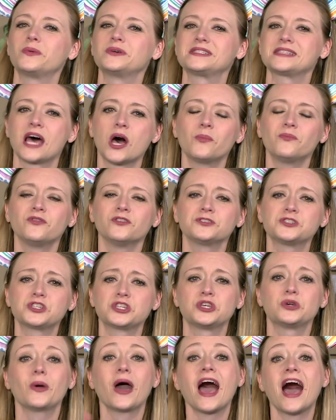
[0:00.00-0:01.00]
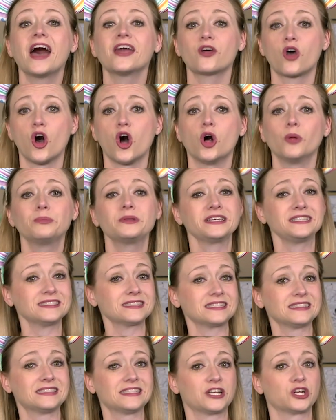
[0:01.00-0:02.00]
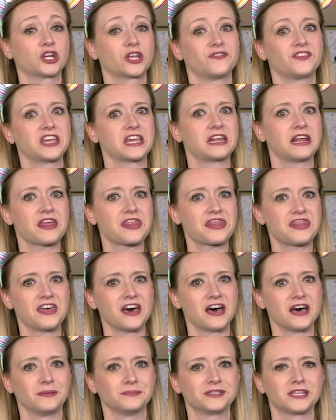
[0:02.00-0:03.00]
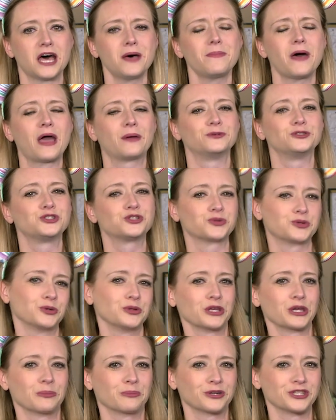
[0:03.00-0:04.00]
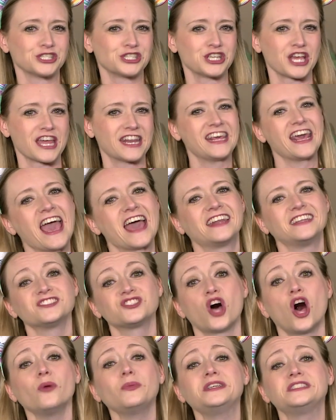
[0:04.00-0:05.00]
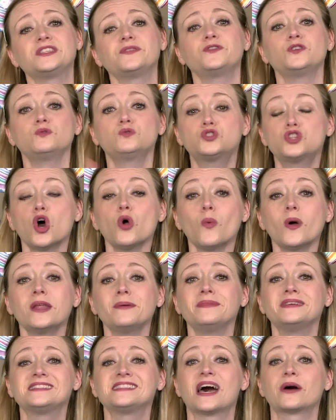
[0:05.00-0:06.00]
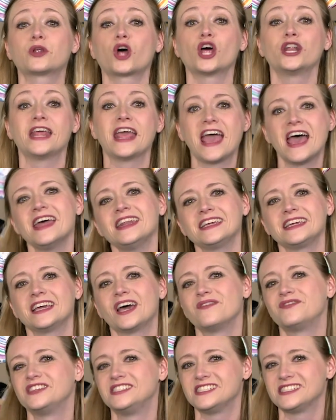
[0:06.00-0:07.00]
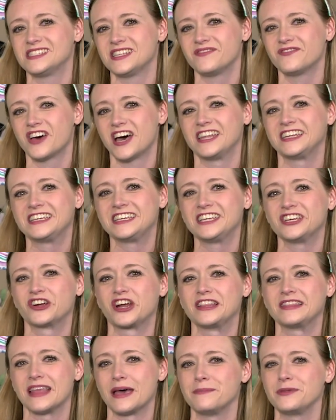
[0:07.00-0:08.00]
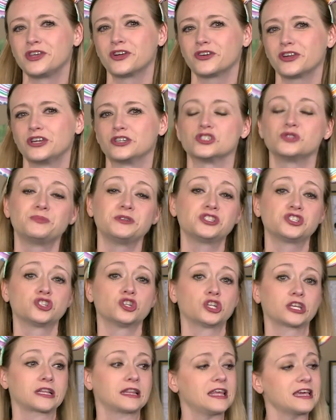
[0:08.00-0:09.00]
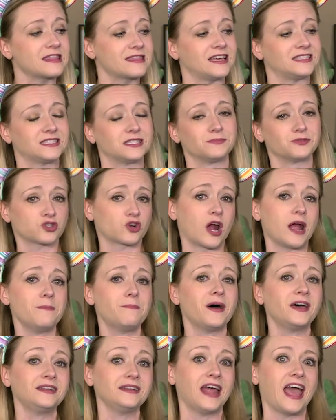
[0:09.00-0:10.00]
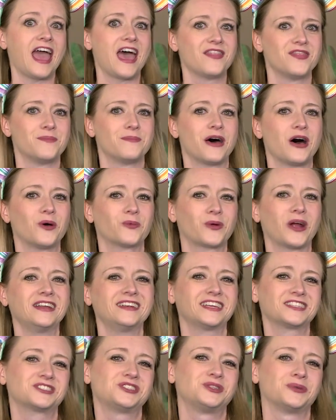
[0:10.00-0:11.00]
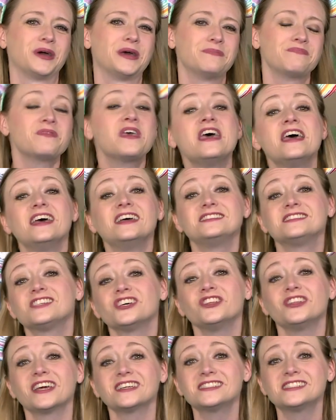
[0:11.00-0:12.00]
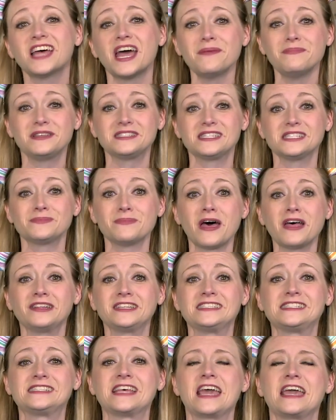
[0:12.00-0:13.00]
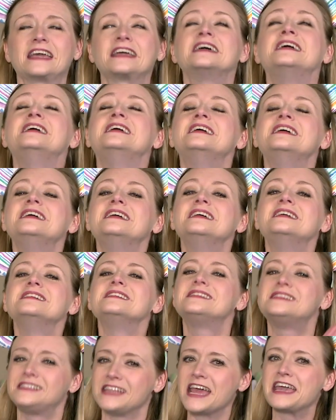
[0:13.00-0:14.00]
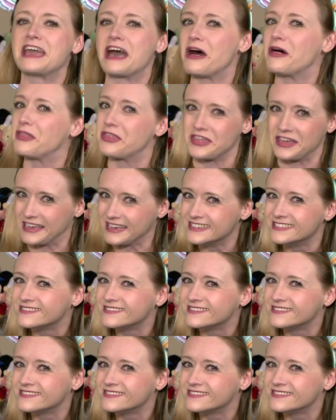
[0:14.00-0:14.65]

was helpful to you at all, please consider giving it a thumbs up. I would truly appreciate And as always, if you don't want to miss out on any of the Disney fun here at Lend Me Your Ears, be sure to click that subscribe button and the bell right next to it. Until next time, this is Melanie saying, stay healthy.